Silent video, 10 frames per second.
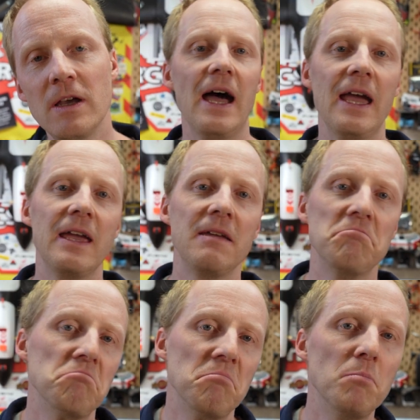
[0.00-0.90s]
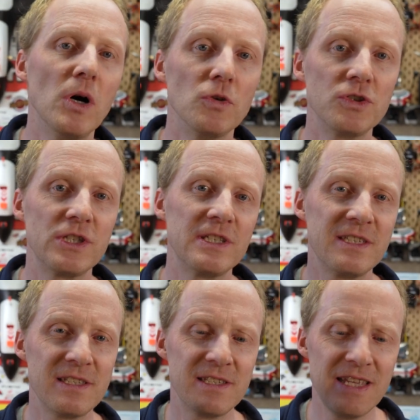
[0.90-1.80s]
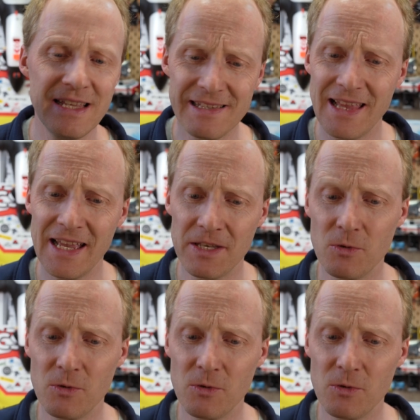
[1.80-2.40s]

I post things like